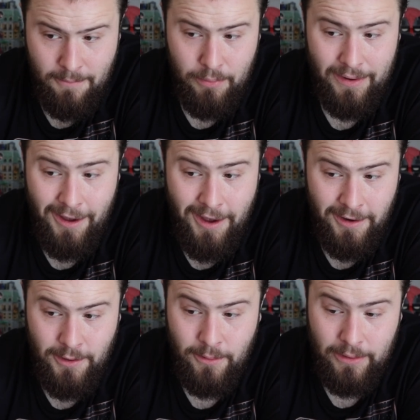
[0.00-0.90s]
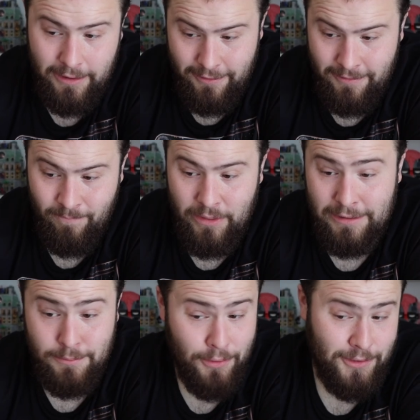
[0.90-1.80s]
but Hondo here
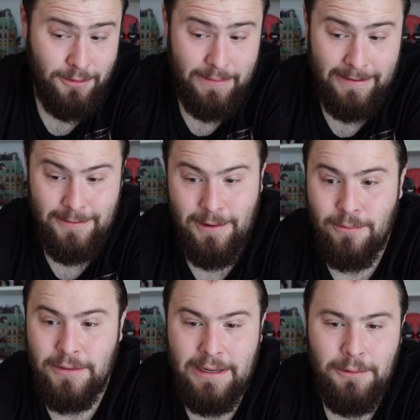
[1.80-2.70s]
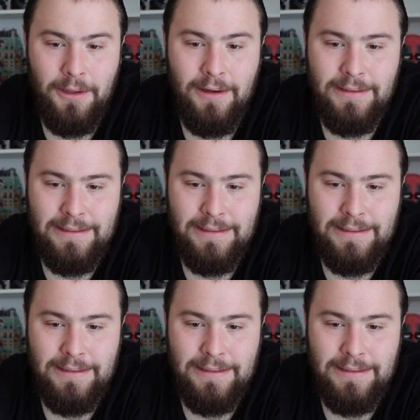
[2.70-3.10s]
is supposed to be in Star Wars Outlaws,